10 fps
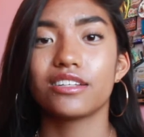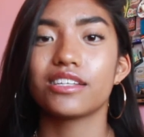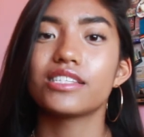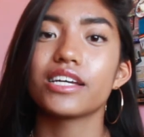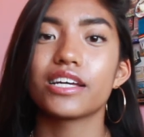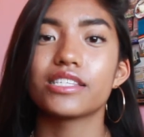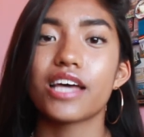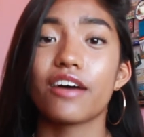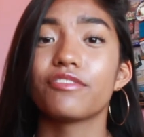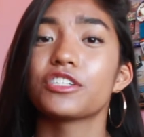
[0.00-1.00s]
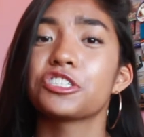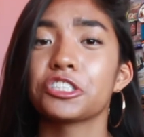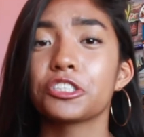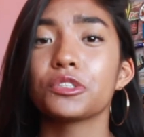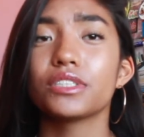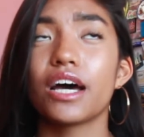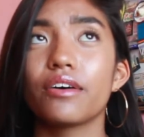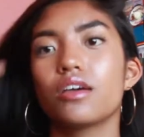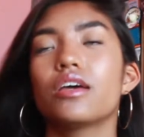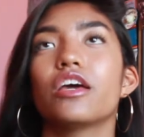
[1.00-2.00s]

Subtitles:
the tickets have for sure sold out.